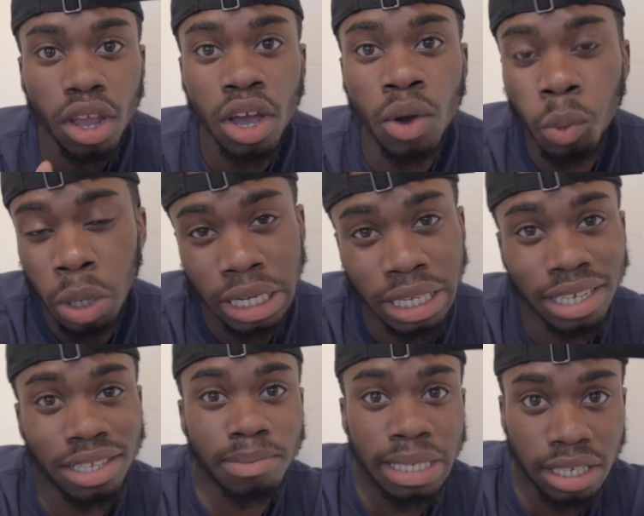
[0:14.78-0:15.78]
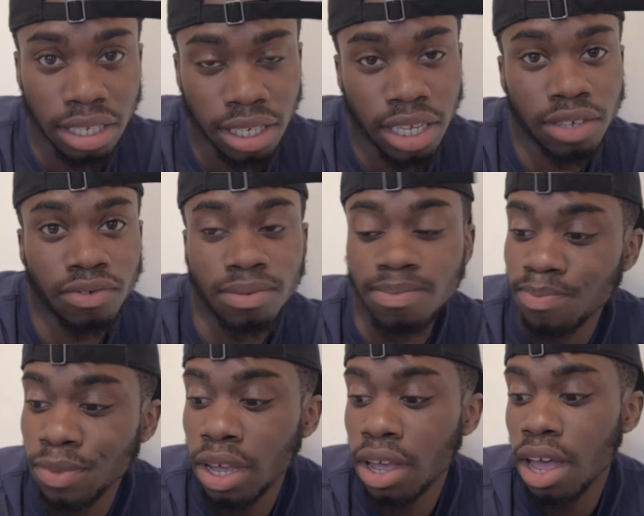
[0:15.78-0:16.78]
and what it takes to be successful.
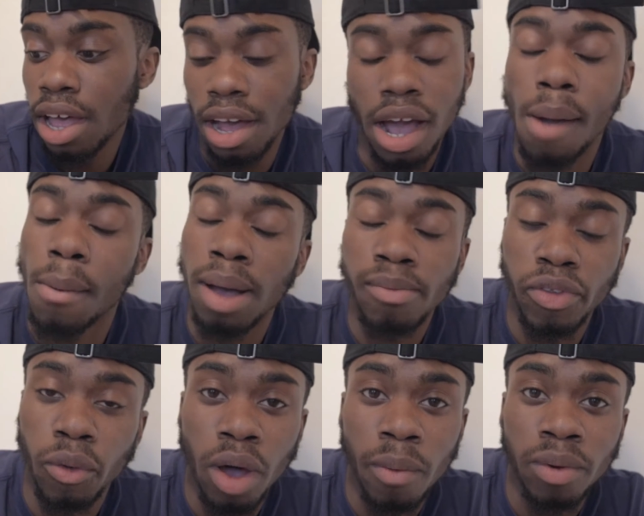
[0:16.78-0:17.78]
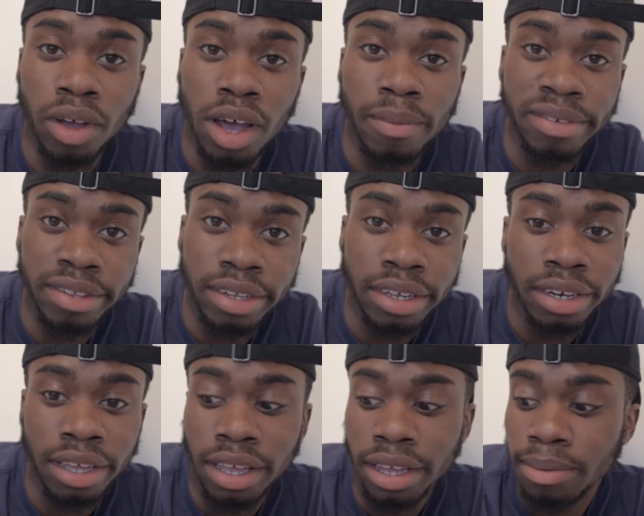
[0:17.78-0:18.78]
I'm still up and coming in the
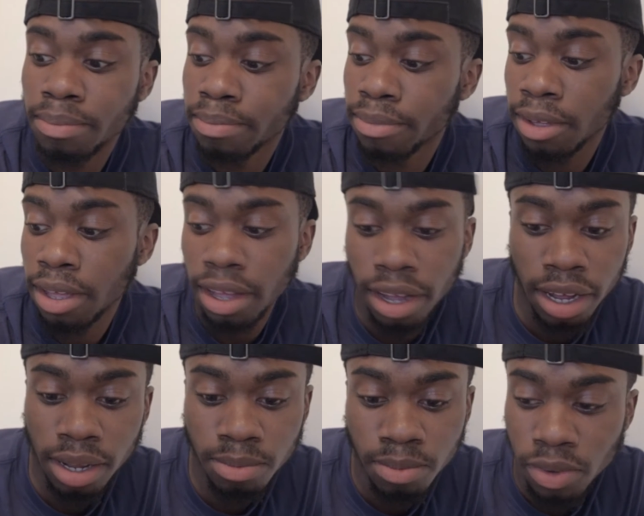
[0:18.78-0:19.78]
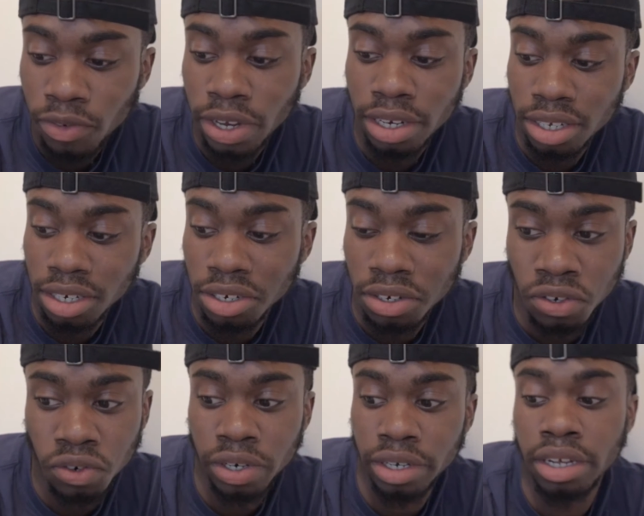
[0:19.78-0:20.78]
game, fitness
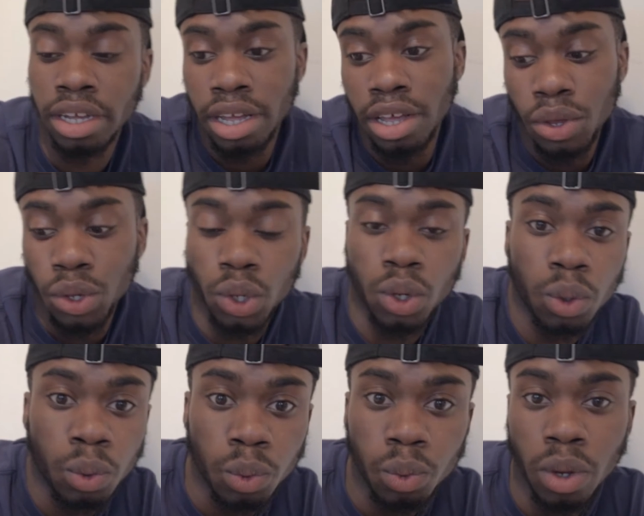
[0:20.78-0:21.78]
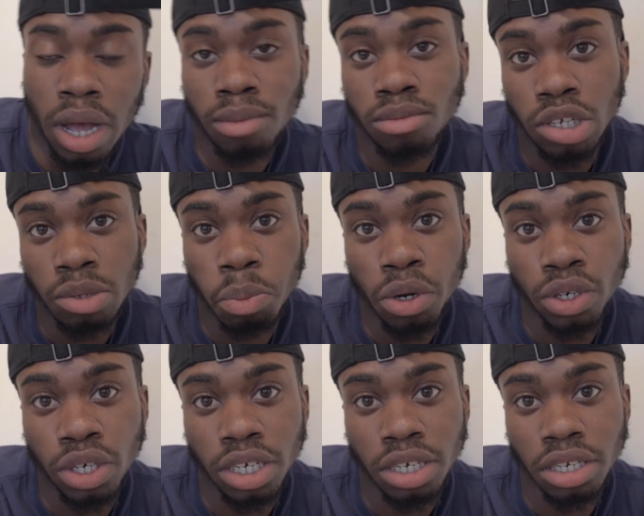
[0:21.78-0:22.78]
industry, so I'm just
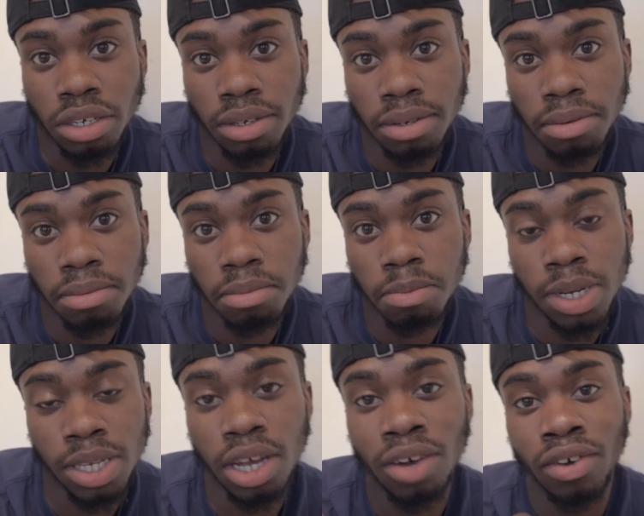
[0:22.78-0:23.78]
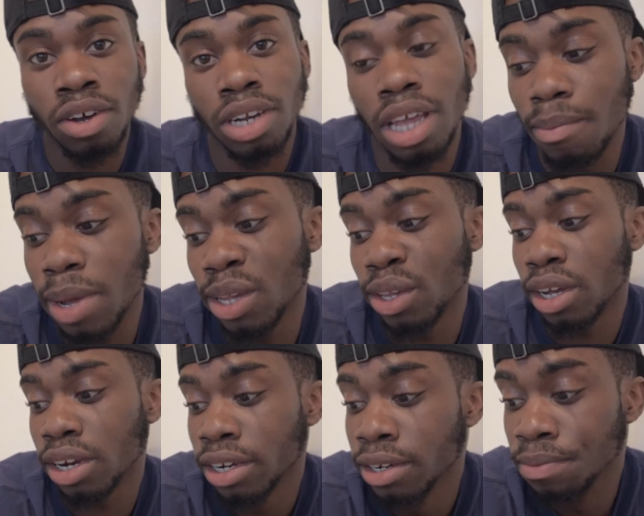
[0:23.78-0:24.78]
pushing myself out there
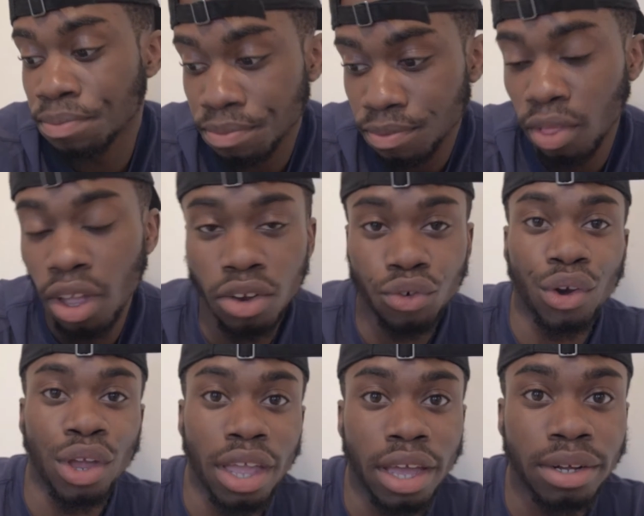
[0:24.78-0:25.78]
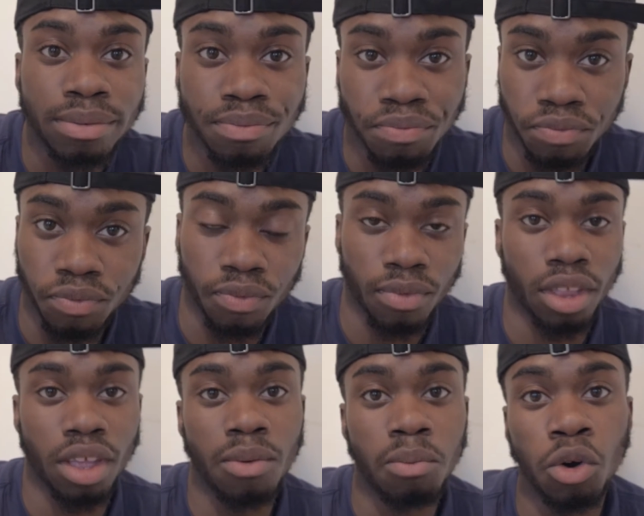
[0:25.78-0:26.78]
basically, trying to get
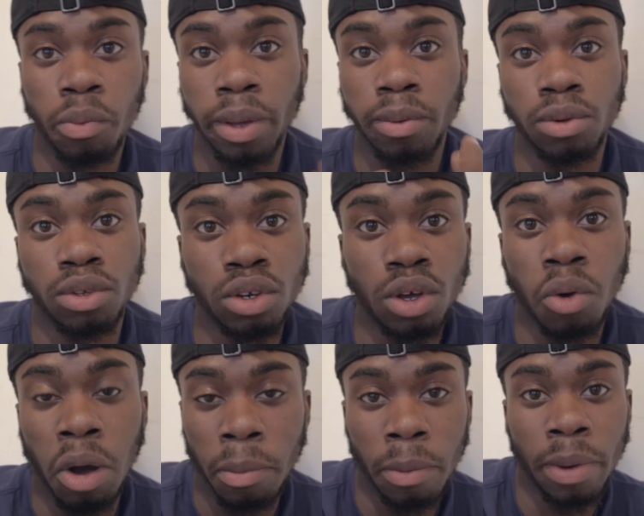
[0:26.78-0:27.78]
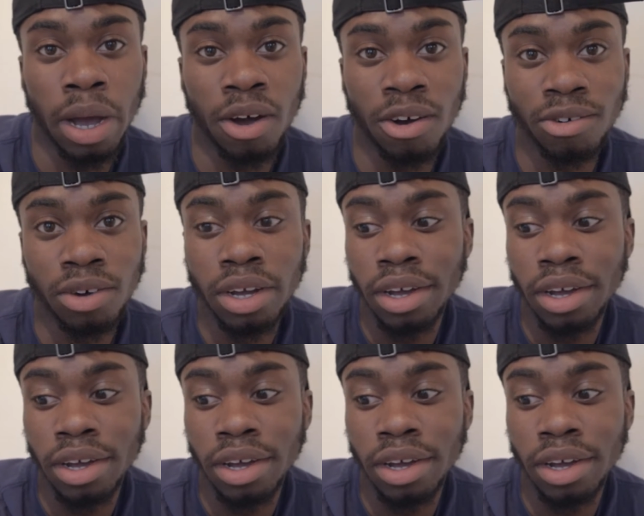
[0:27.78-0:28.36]
more people to know what I'm about.